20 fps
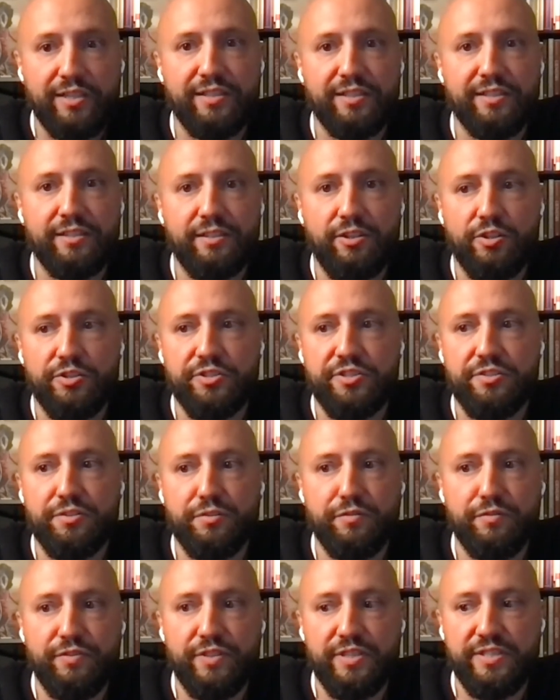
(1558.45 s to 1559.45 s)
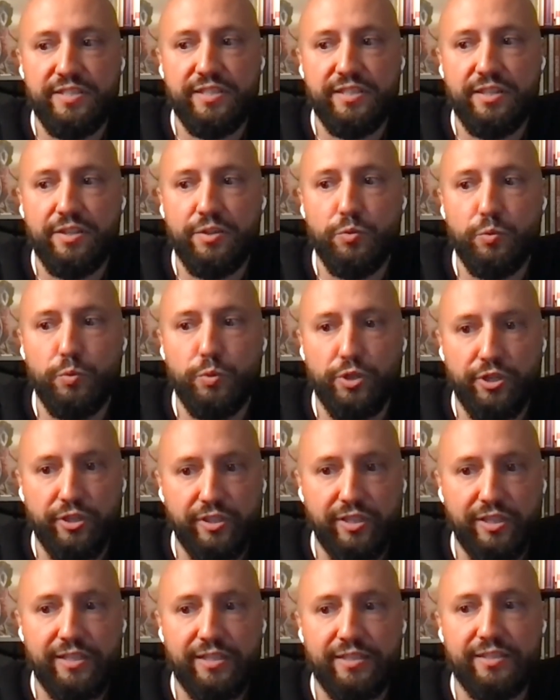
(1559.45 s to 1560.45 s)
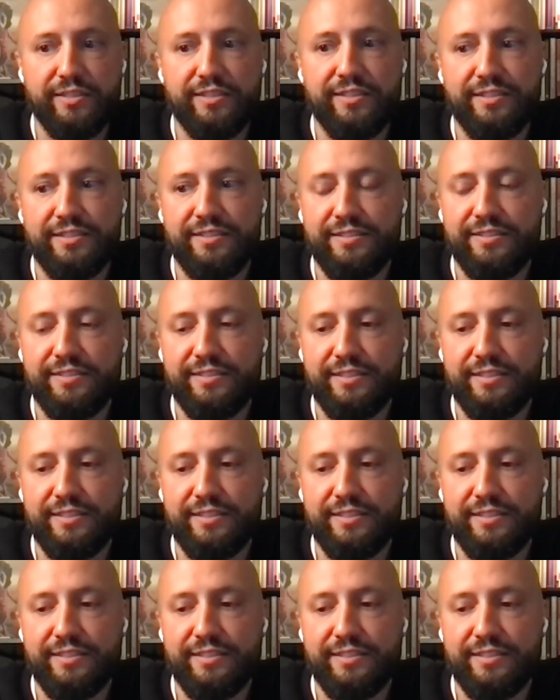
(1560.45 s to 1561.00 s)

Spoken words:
and also physical work and